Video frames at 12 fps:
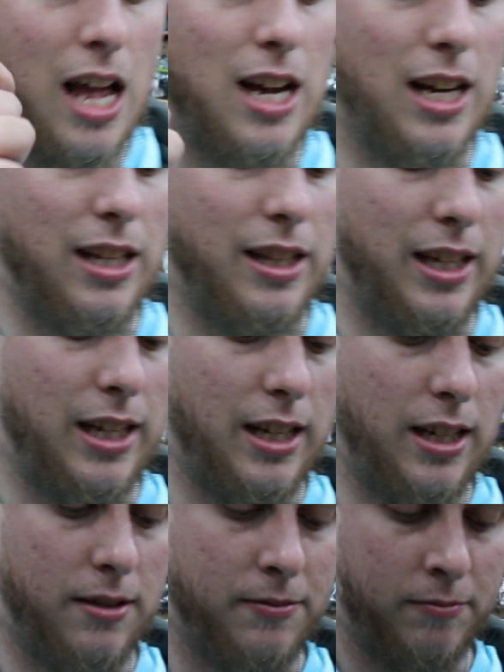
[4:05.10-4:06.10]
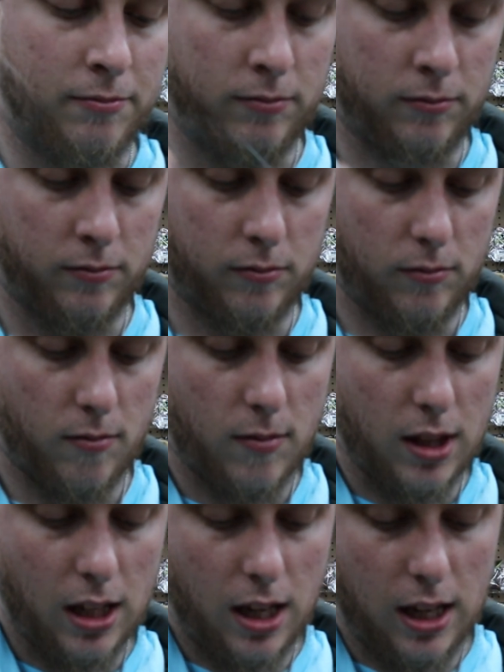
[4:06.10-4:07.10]
and then
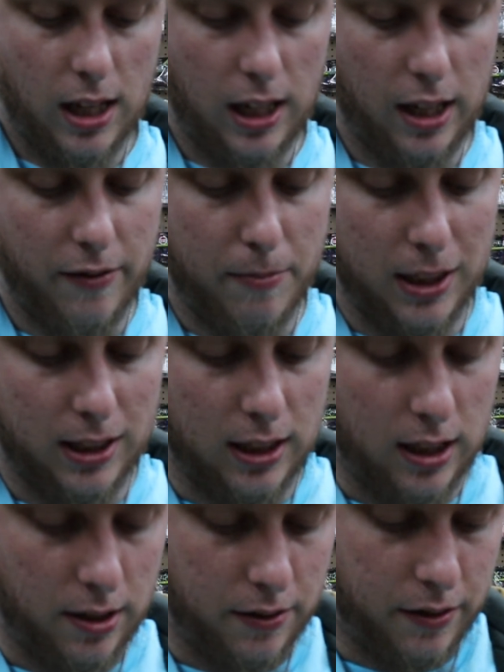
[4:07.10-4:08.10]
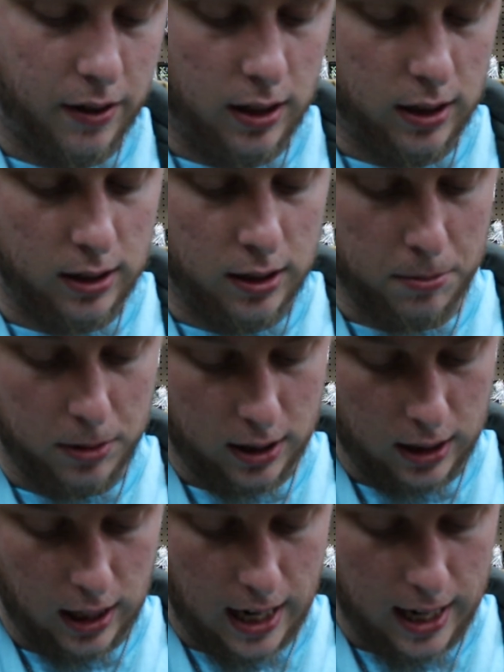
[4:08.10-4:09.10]
I give myself some
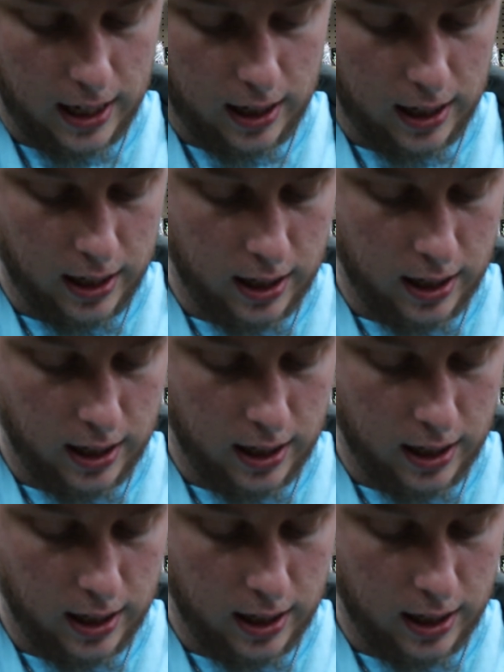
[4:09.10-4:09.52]
slack